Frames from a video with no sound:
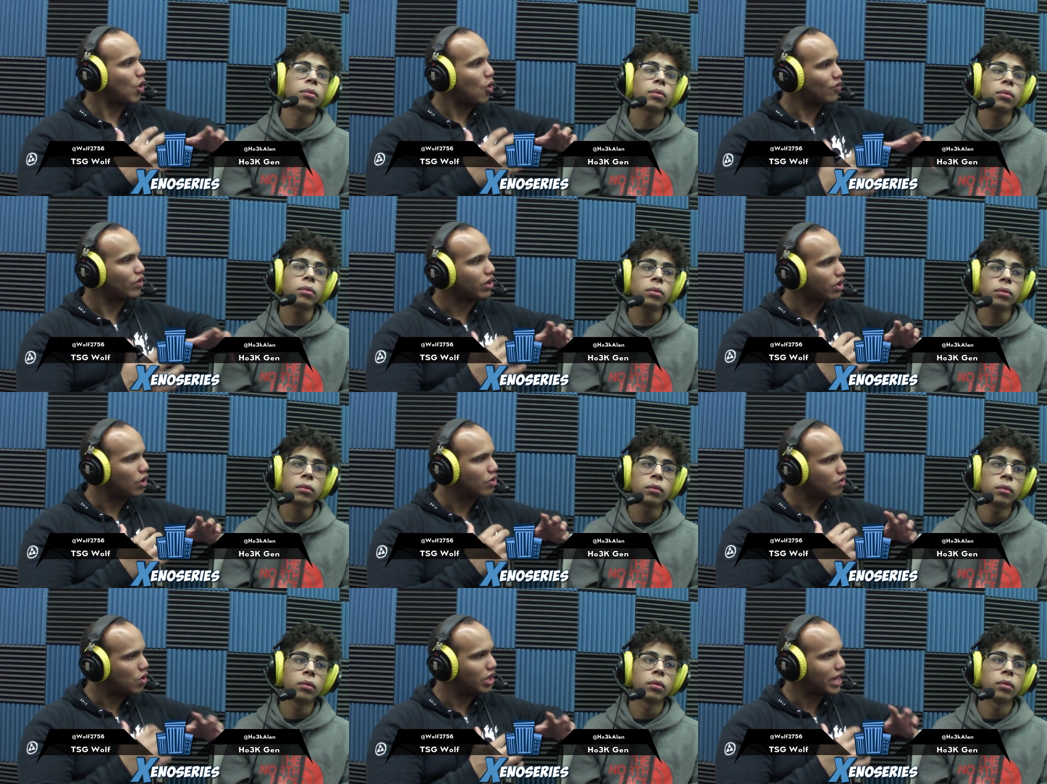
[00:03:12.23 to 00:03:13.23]
Speaker 1: over
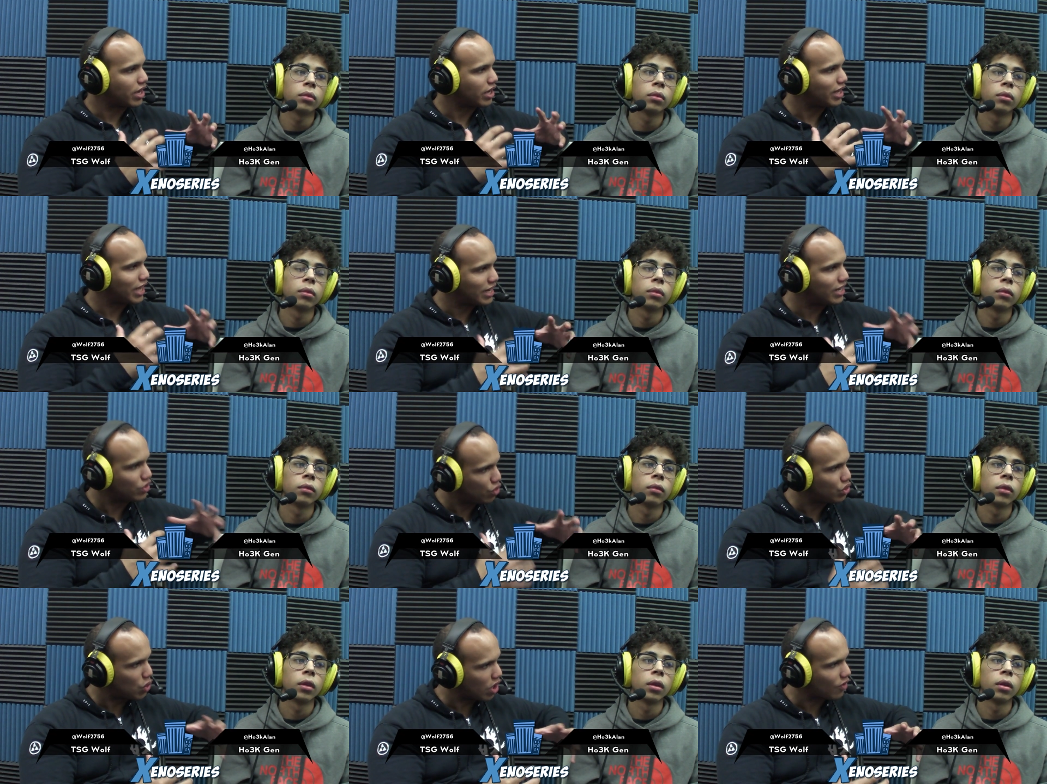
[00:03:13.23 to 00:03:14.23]
like in
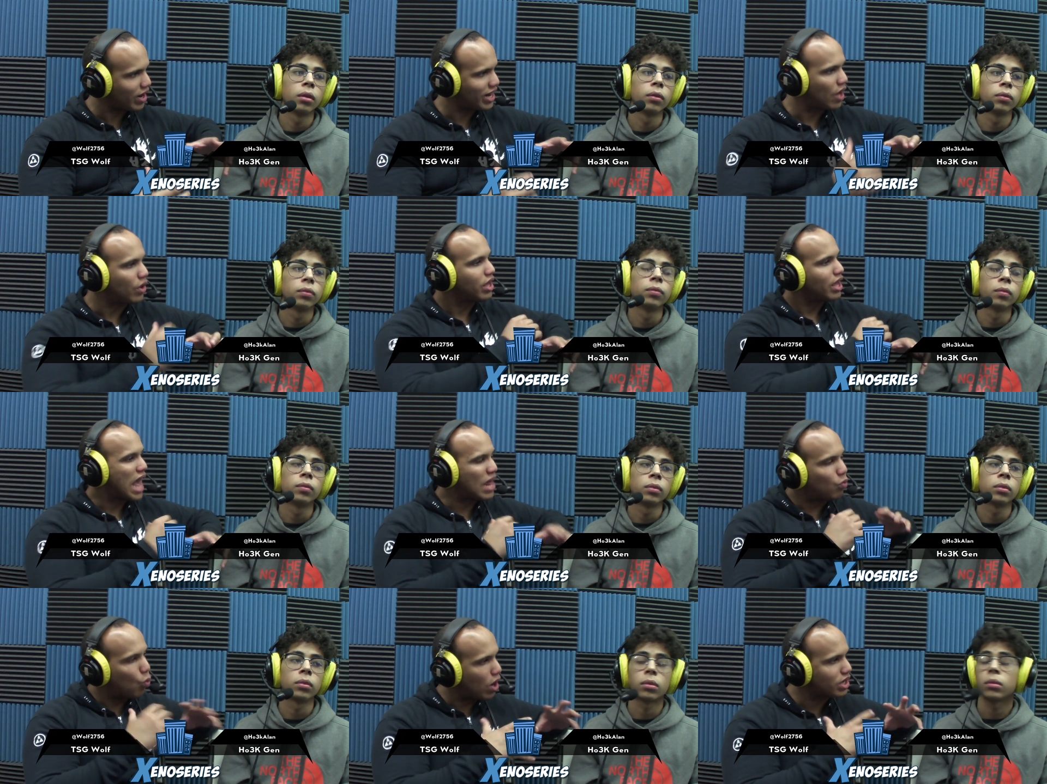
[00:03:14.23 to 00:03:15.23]
New York right now.
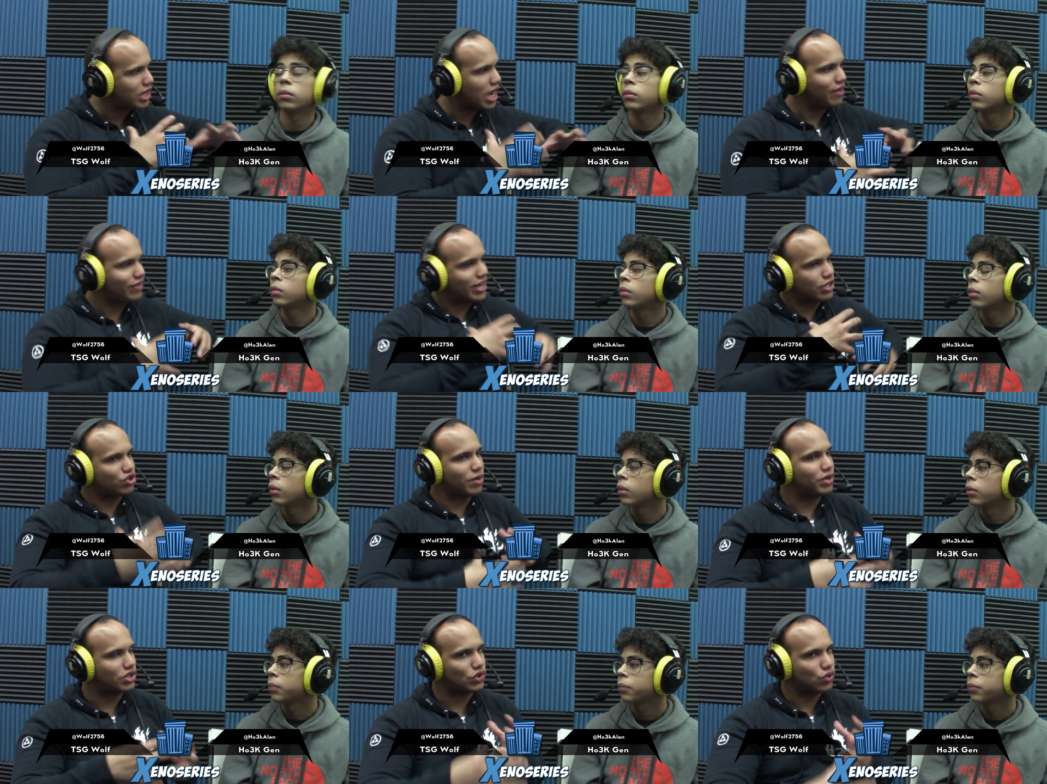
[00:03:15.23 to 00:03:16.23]
And what kind of like
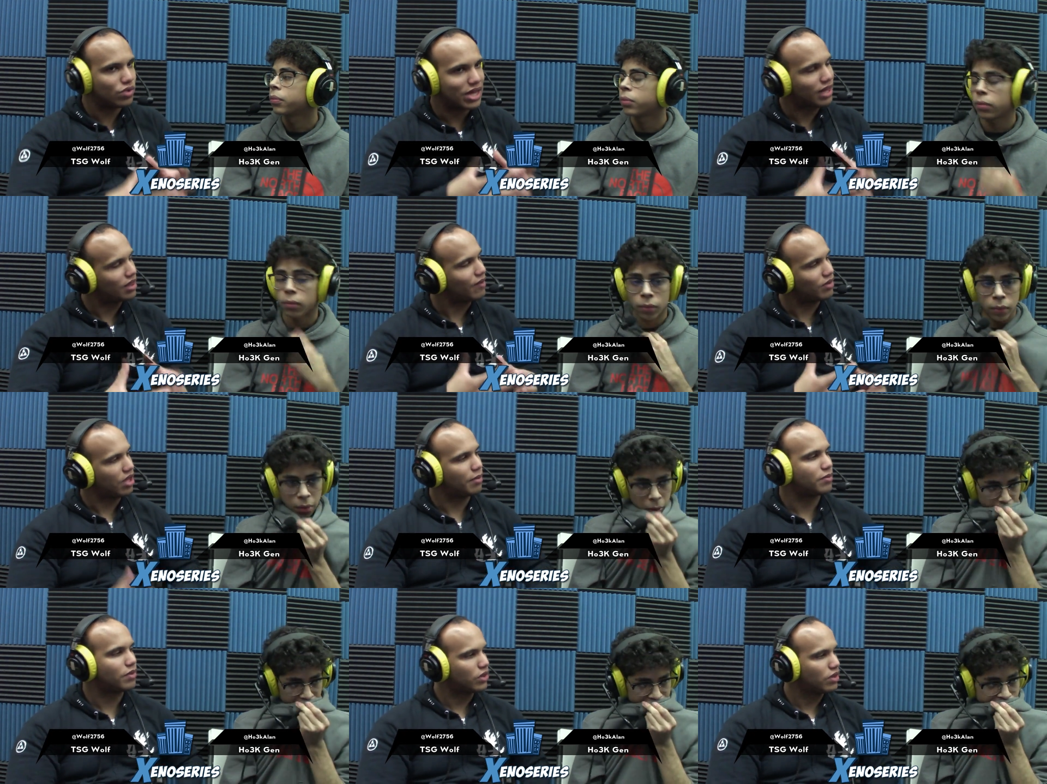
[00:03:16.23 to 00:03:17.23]
attributed to that level up?
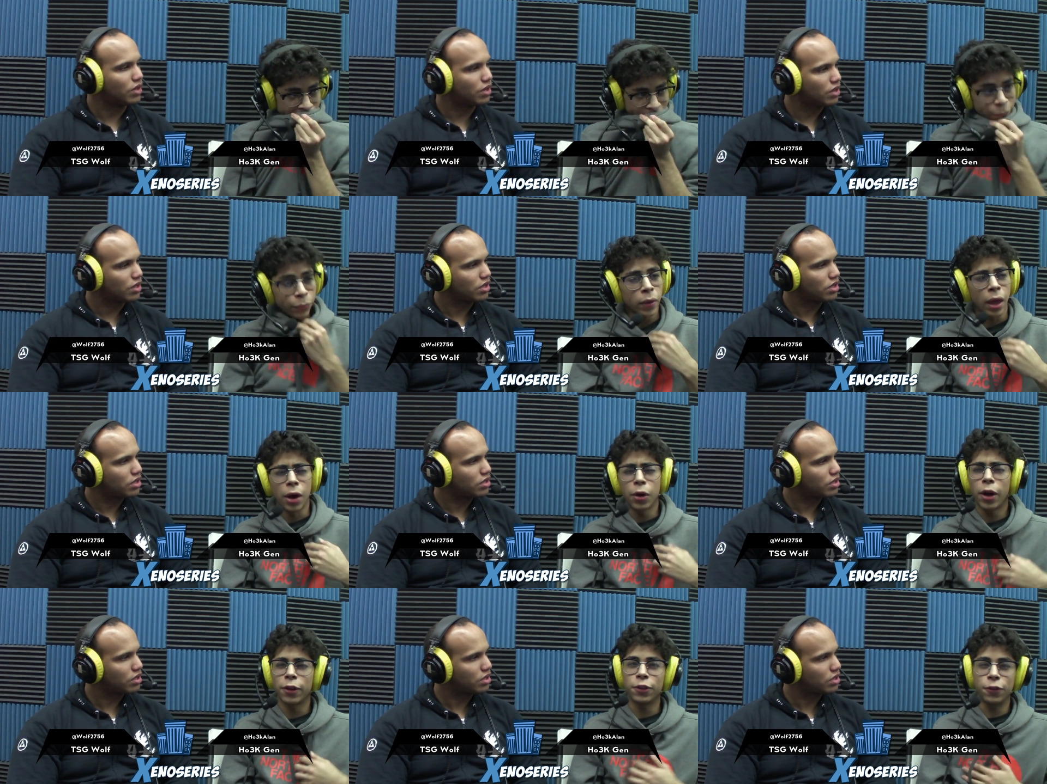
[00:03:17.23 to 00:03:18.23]
Speaker 2: I don't
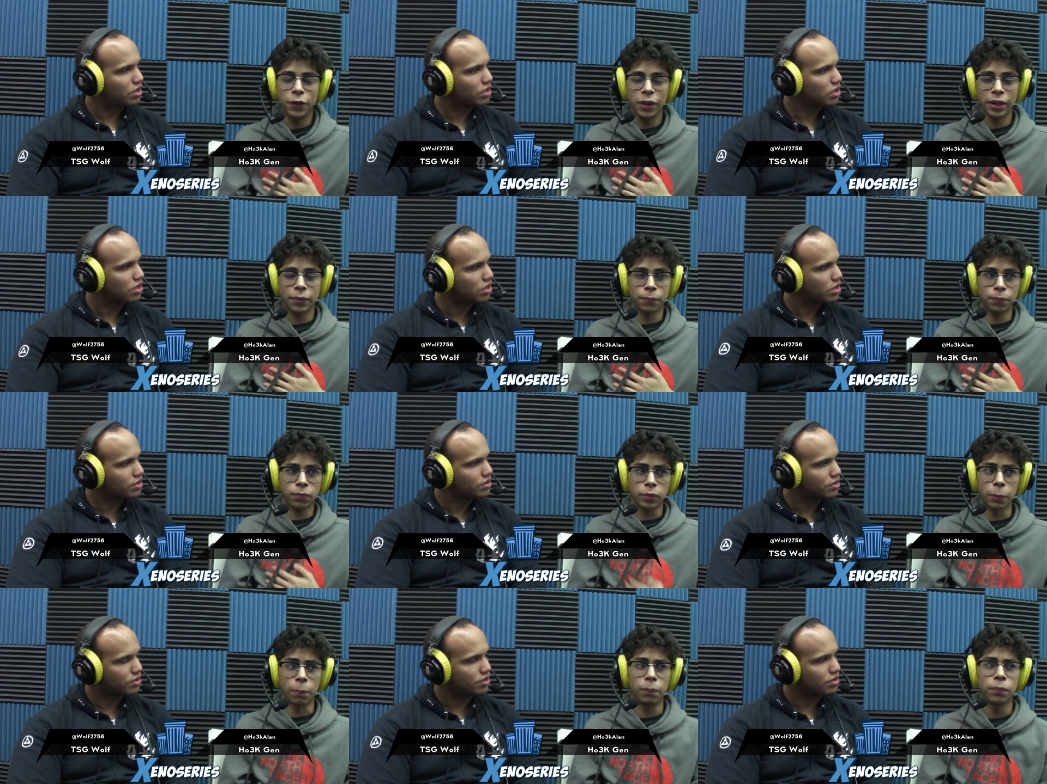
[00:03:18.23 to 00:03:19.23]
know. I just feel like
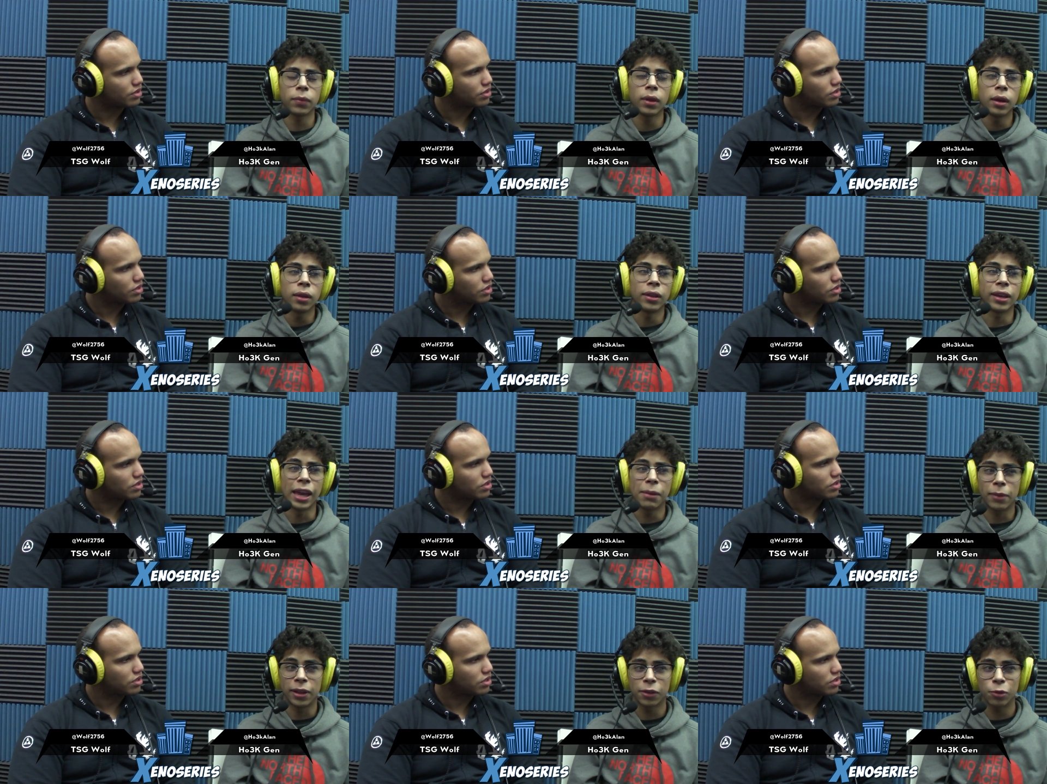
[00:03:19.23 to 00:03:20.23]
the the
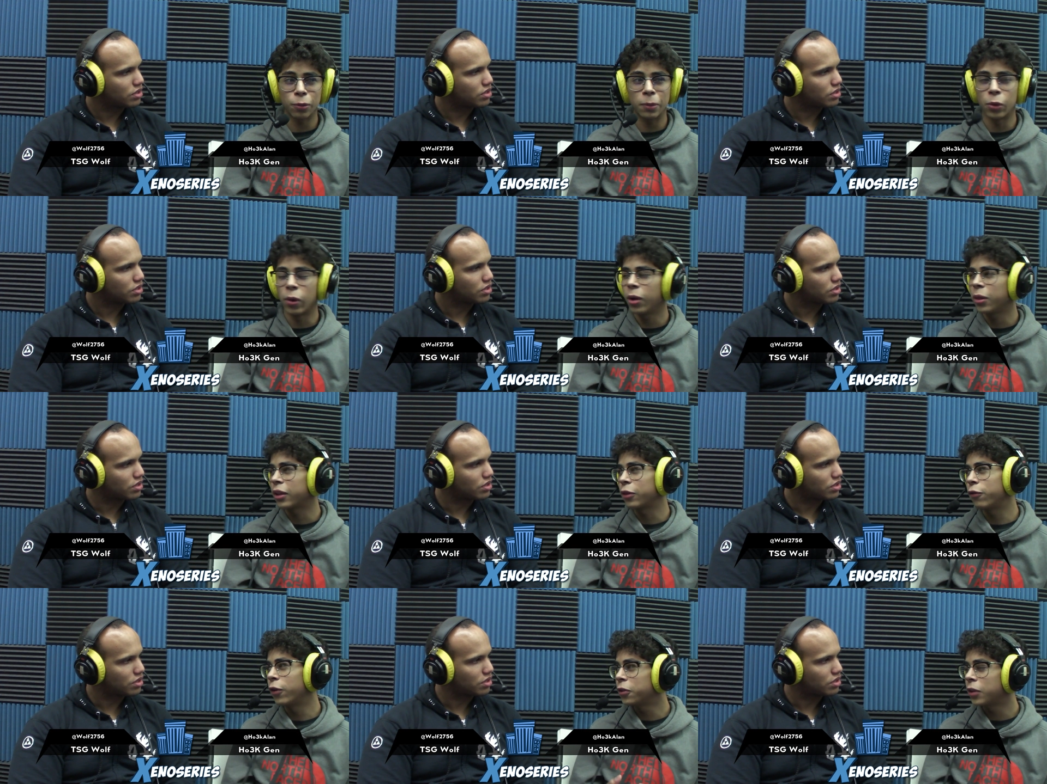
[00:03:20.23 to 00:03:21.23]
game clicks with me well. Like
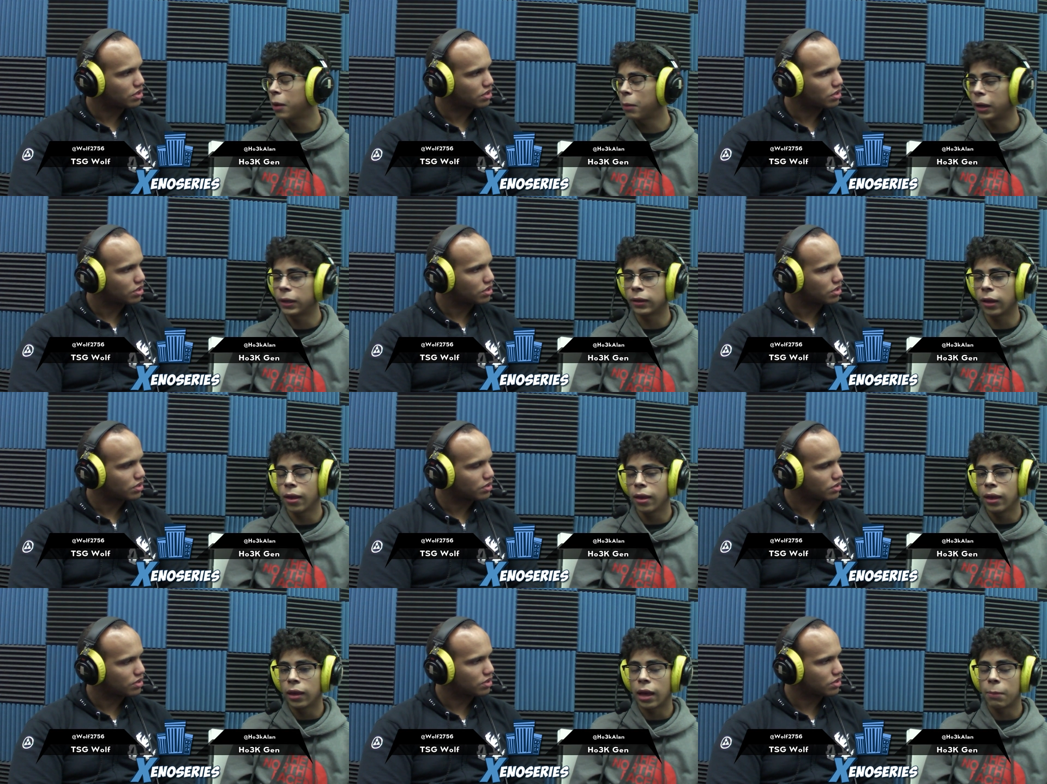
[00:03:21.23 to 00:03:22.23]
the first time I
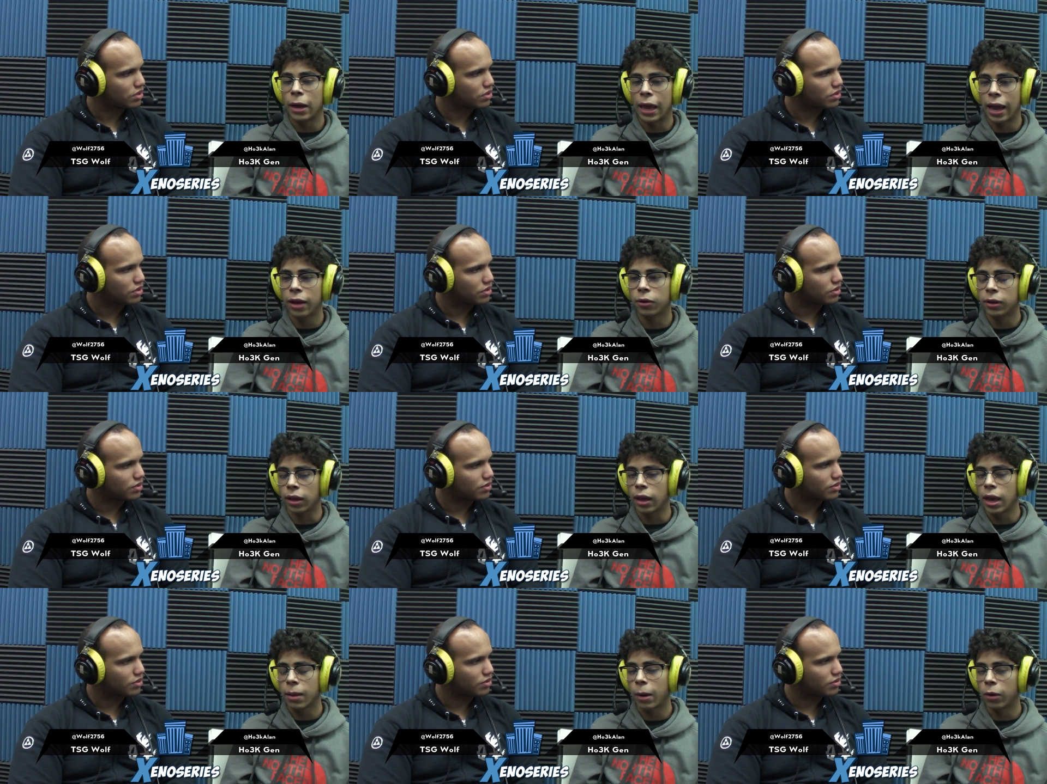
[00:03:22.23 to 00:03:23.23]
got my hand on the
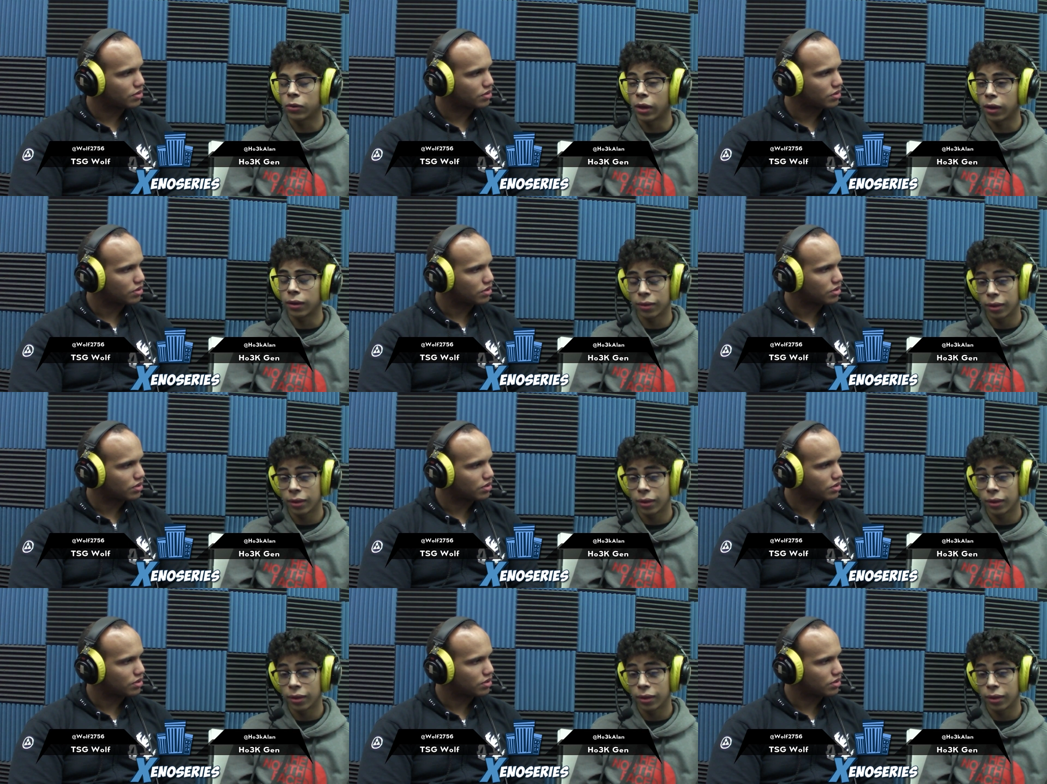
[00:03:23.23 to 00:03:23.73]
game, I was like,